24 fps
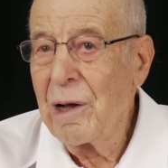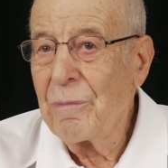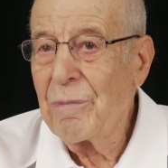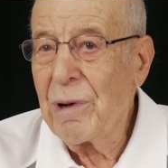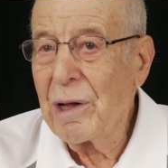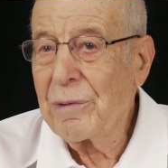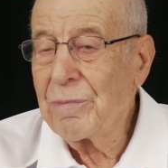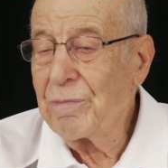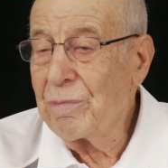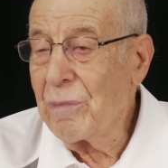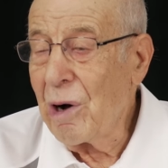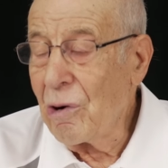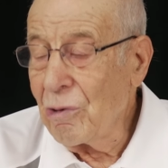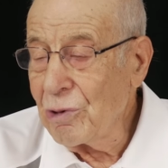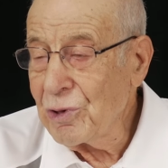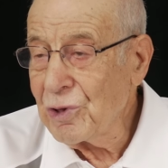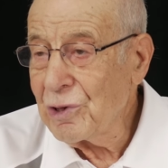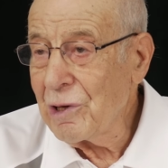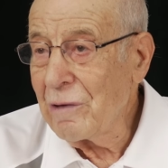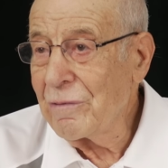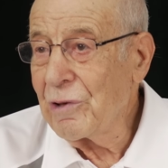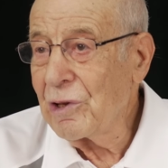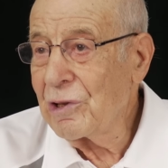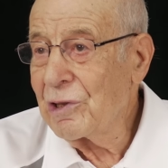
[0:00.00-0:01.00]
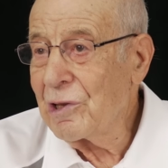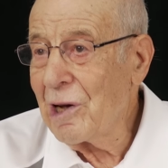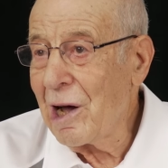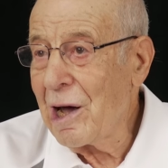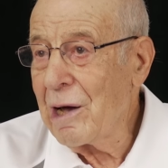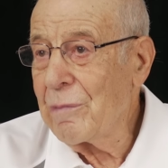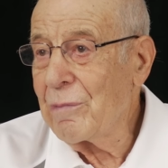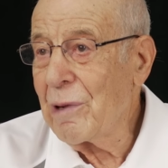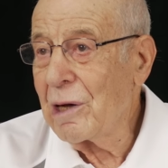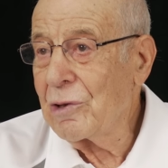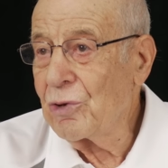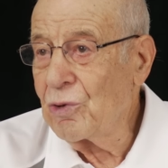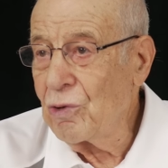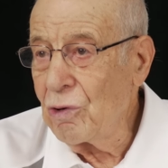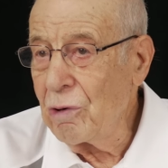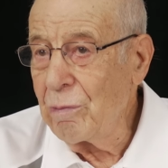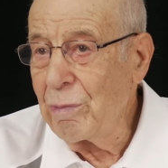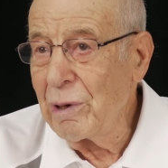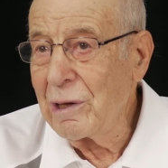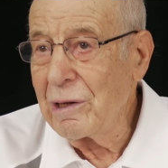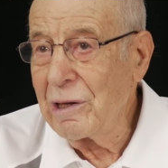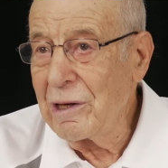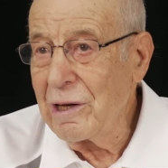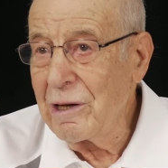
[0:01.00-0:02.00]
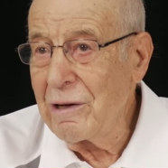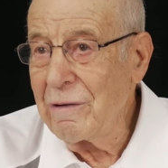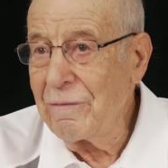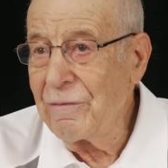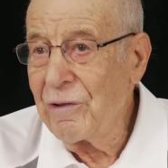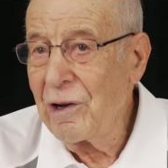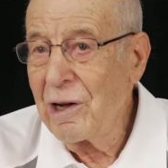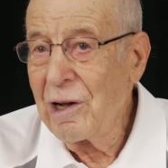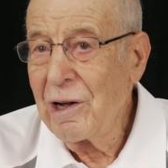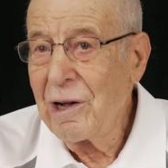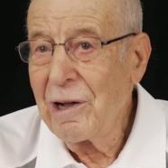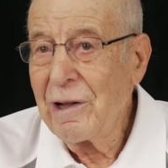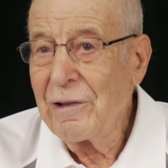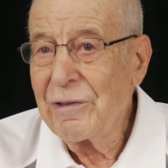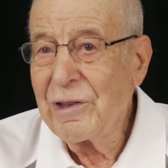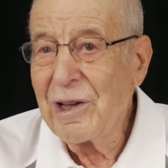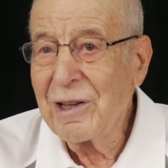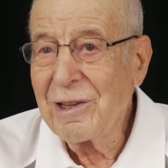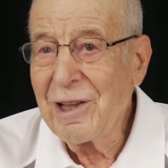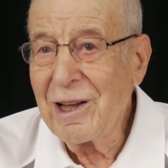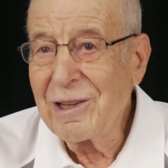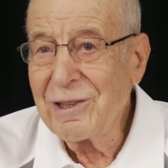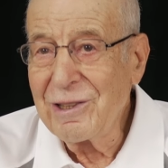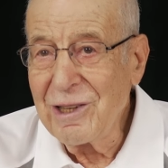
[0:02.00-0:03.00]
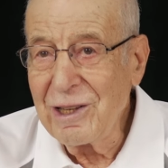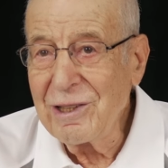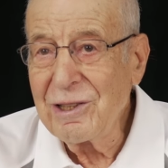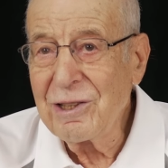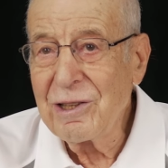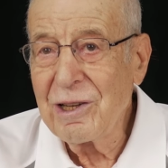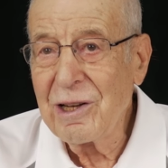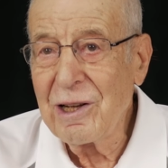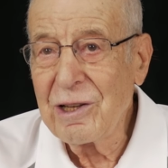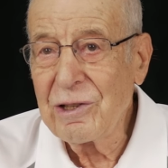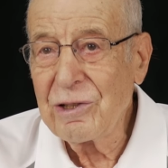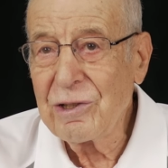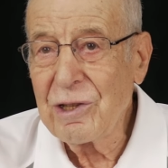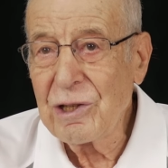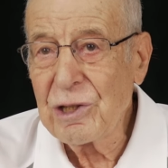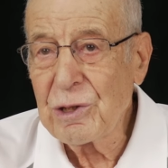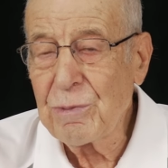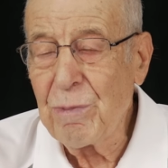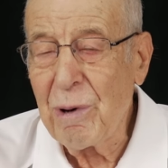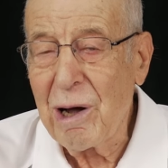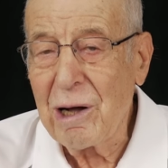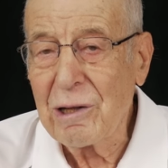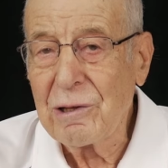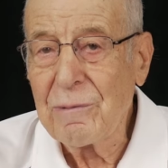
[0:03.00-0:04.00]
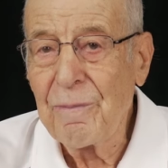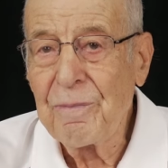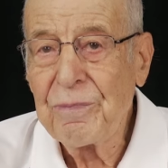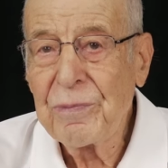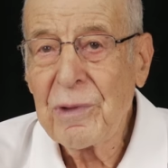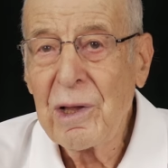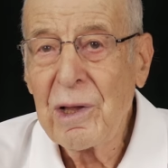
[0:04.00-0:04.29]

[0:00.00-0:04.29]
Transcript: But most of the time, I do believe that I did hit the spot.